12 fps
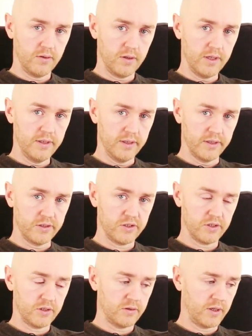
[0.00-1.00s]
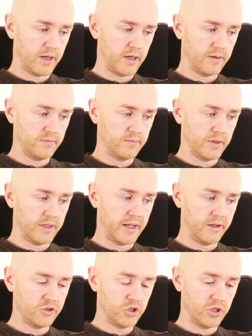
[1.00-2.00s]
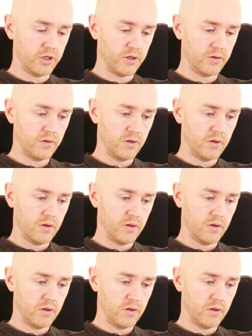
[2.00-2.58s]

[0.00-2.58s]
in this analogy here,